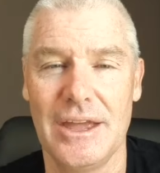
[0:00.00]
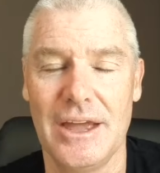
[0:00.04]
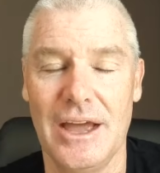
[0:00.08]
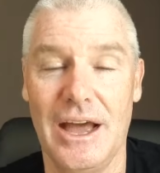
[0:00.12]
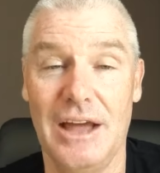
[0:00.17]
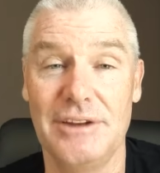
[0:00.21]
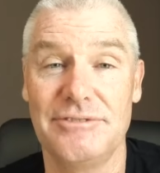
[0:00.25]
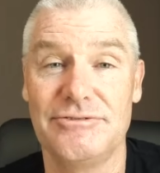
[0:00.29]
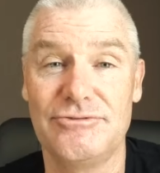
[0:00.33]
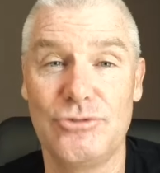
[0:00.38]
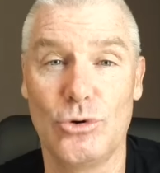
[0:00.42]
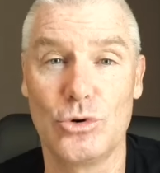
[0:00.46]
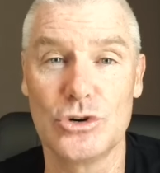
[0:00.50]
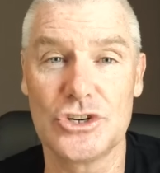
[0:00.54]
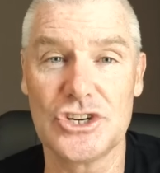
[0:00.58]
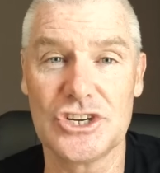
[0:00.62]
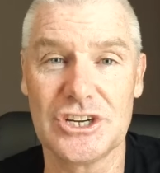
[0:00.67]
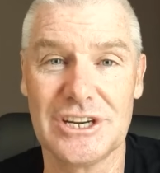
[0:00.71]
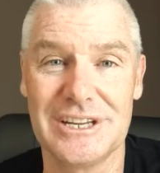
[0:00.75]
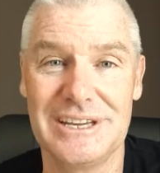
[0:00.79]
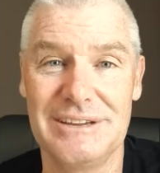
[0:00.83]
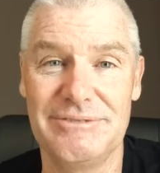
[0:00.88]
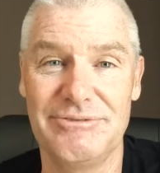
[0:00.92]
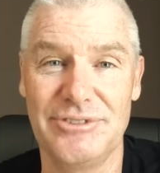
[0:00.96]

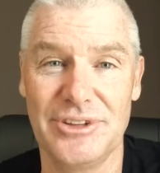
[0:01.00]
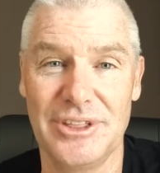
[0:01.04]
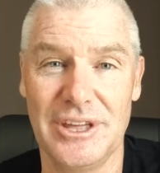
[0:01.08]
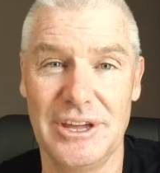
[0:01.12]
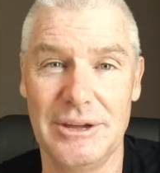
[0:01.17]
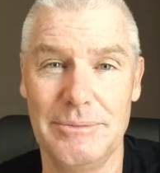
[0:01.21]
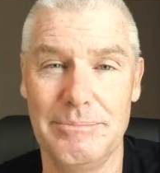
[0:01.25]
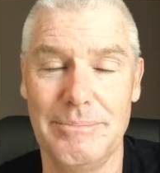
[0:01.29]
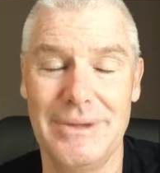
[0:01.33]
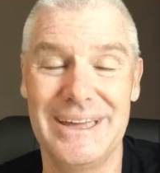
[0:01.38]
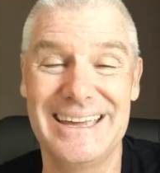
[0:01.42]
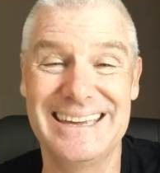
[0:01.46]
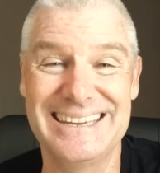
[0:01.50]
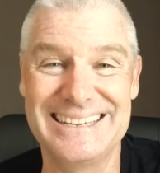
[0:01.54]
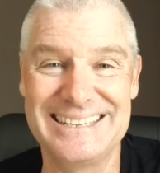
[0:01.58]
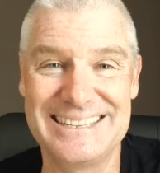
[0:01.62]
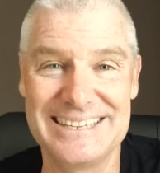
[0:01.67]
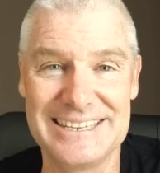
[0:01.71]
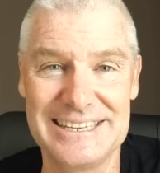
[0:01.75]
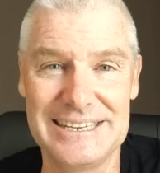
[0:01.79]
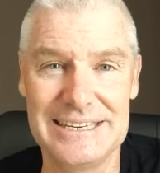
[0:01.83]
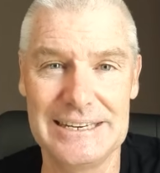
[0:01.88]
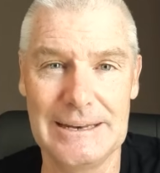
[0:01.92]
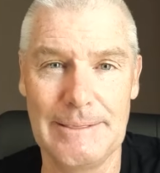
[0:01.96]
Unfortunately for him, it
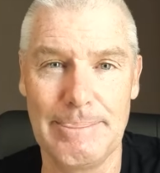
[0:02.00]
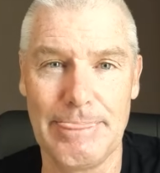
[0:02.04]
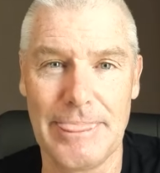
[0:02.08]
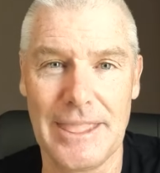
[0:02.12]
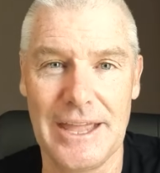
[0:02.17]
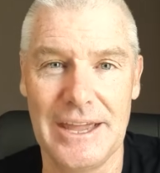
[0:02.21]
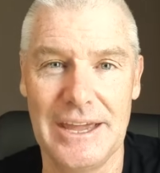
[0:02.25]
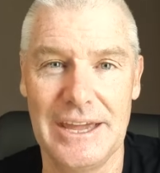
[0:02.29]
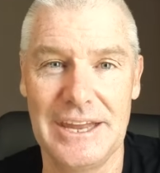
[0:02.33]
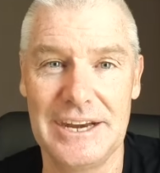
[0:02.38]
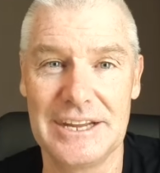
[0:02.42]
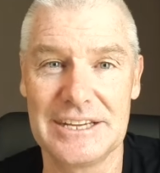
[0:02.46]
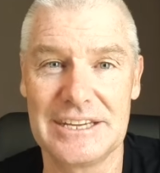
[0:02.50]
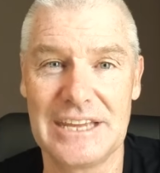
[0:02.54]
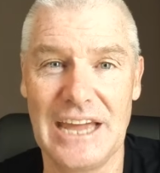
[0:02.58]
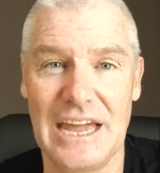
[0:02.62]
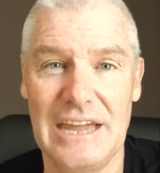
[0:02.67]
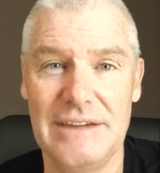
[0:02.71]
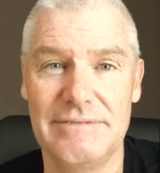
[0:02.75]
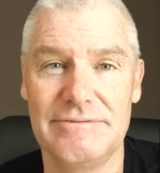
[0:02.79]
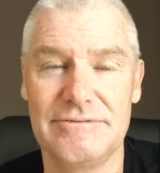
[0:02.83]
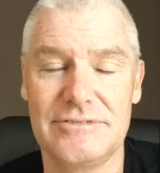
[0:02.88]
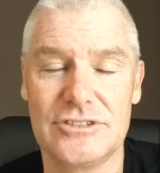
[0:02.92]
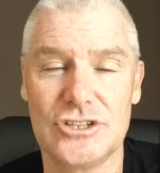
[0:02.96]
didn't, and it
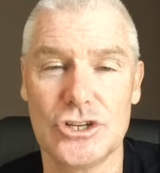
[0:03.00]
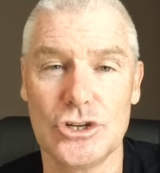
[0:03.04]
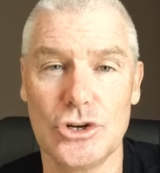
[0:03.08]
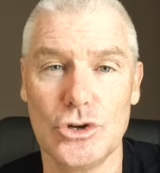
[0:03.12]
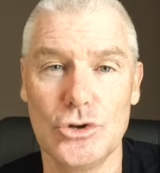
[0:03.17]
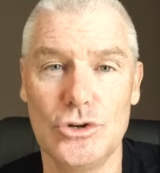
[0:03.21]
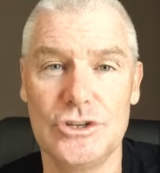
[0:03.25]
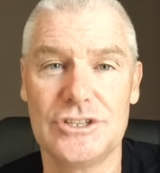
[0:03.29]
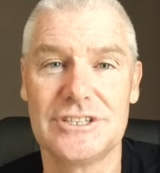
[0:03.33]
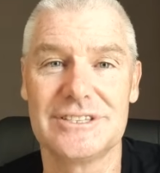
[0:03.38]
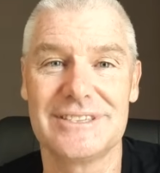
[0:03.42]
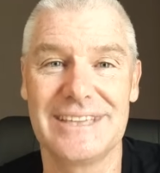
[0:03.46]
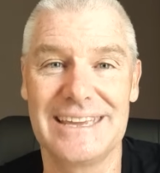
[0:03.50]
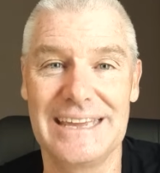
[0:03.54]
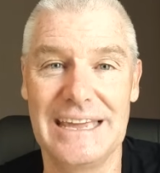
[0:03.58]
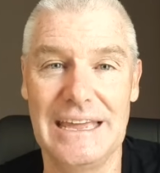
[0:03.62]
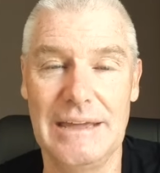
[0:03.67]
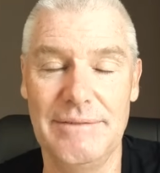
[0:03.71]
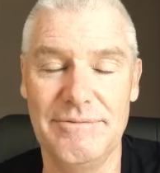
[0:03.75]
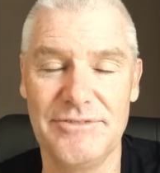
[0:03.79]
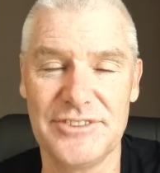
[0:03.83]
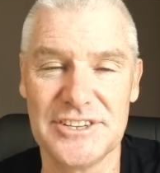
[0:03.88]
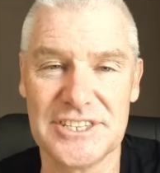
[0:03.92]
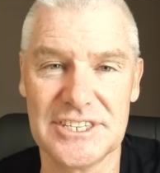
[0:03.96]
gave Toulouse the
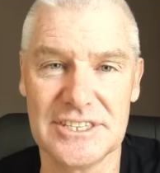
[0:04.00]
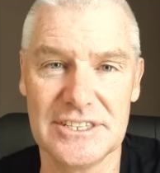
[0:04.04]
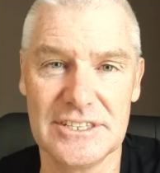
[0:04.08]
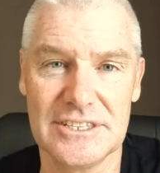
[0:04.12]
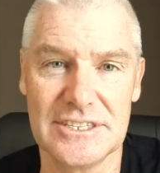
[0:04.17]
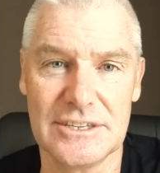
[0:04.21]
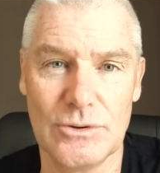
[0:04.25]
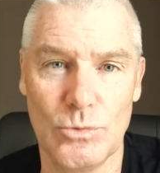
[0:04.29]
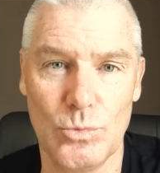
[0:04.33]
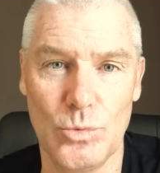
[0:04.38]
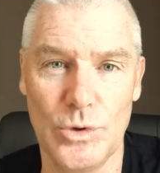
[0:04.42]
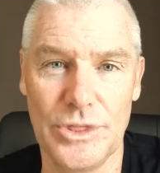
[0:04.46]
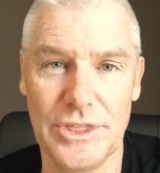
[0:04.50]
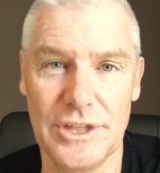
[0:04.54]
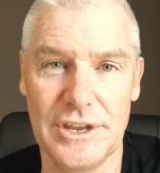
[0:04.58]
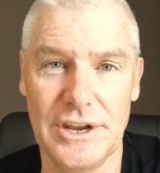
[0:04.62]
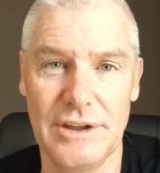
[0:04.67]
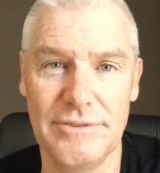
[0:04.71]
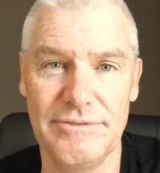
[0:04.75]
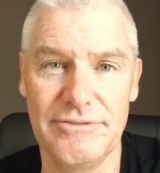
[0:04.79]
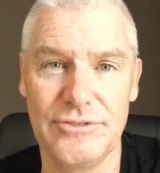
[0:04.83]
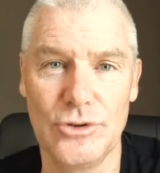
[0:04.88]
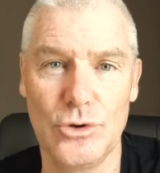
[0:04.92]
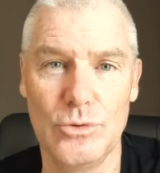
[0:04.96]
emphasis within
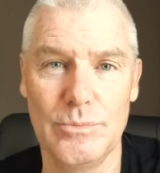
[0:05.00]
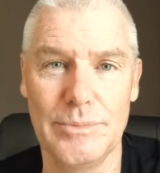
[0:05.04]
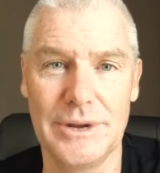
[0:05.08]
a few